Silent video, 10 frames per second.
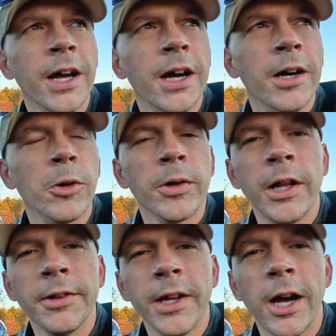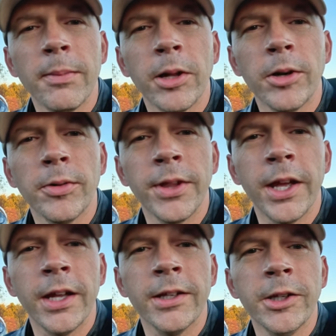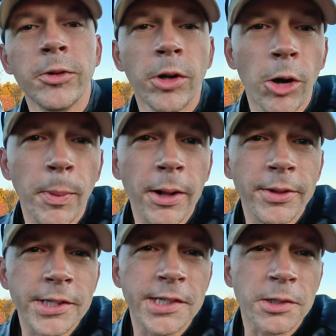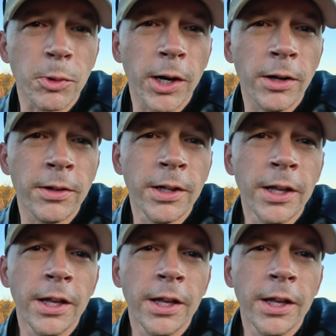or an El Diablo that you know about this as well.